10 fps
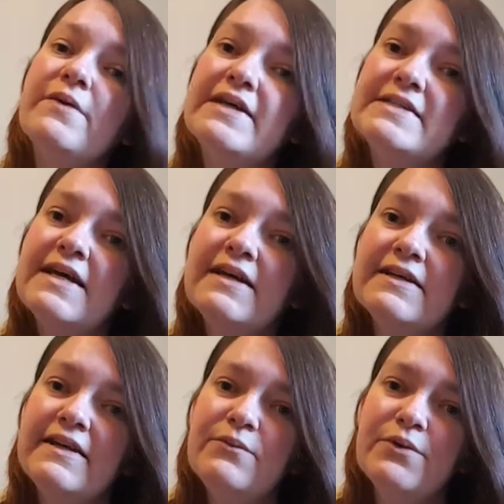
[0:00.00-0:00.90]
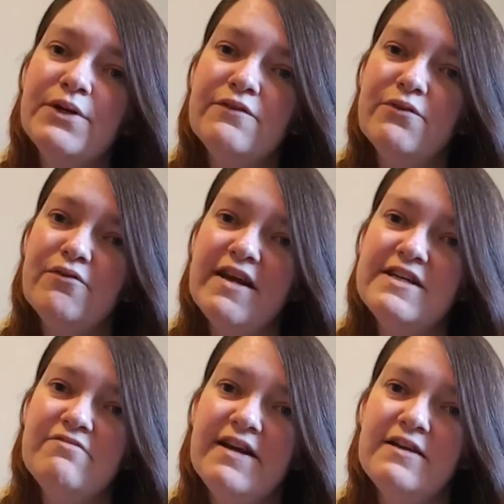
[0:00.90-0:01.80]
exactly what you've
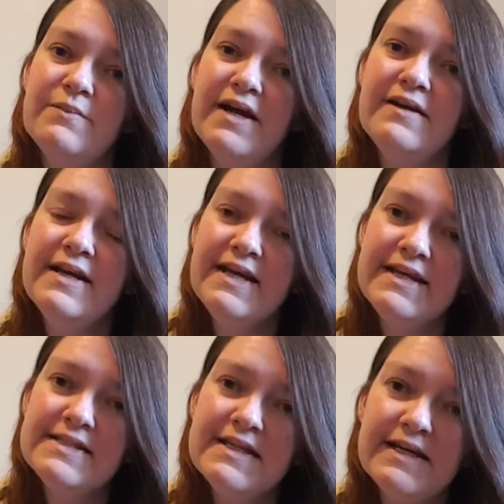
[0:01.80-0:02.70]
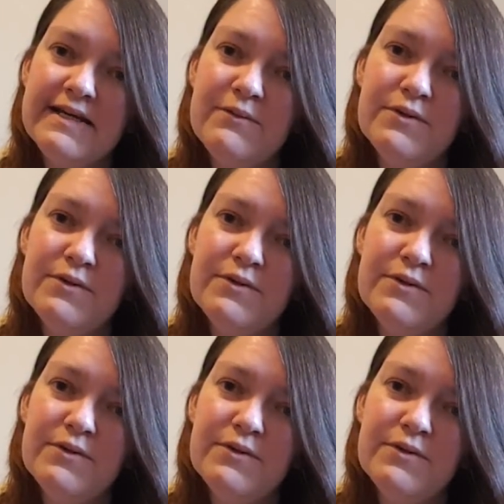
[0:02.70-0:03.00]
already written about, exactly